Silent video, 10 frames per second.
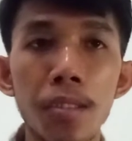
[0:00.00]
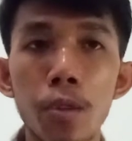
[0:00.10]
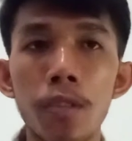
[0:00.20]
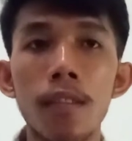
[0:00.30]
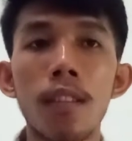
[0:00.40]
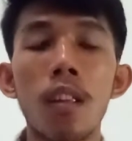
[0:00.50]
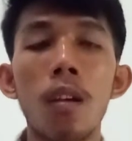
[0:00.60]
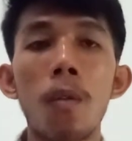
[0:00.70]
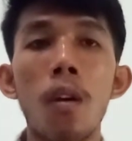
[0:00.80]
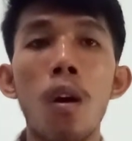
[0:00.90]
On the one
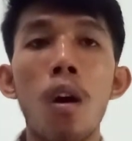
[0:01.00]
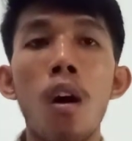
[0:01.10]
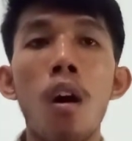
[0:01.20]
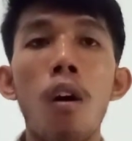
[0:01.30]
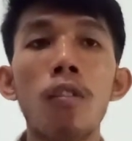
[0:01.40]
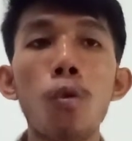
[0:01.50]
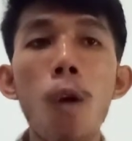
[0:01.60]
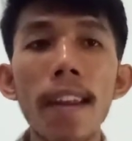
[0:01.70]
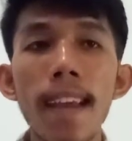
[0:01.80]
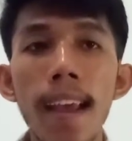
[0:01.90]
hand,
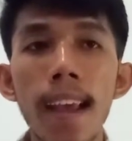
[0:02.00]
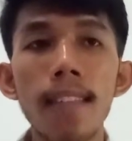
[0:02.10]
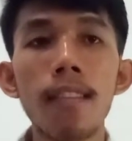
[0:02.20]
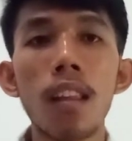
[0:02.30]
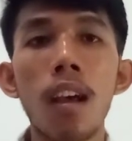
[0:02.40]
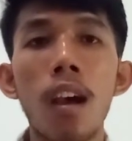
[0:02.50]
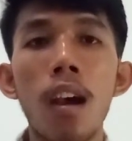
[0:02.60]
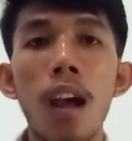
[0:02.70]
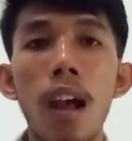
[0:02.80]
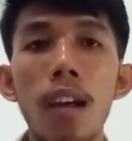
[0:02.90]
and
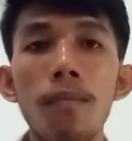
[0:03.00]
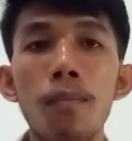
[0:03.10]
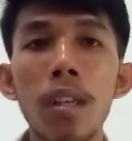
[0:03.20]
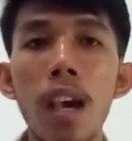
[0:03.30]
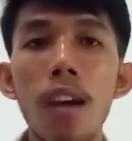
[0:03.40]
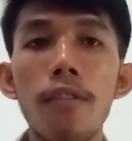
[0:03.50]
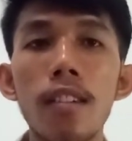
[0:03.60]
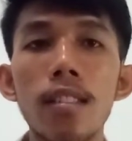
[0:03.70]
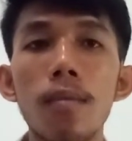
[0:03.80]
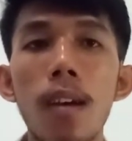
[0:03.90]
behaviorism as a fully
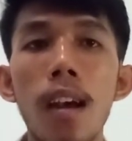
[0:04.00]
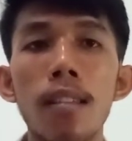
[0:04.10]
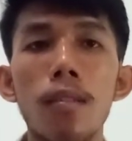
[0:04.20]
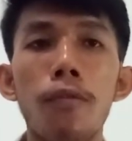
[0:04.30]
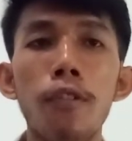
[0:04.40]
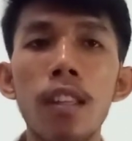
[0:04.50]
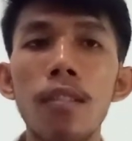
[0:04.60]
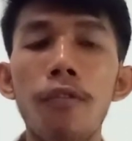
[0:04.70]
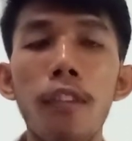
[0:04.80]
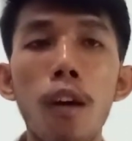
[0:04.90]
developed
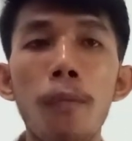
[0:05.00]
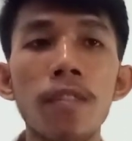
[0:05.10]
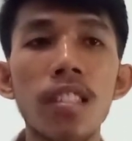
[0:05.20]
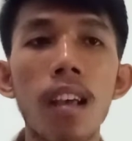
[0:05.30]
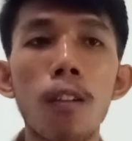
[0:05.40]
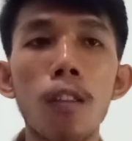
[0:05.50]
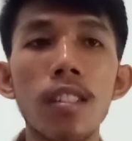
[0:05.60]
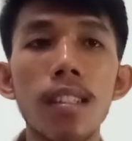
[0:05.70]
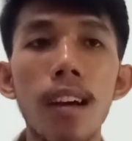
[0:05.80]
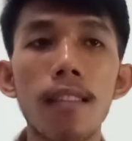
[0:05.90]
psychological theory on
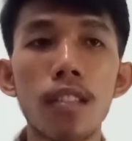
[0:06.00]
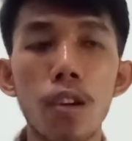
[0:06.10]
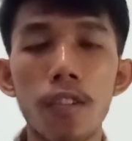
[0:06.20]
the other.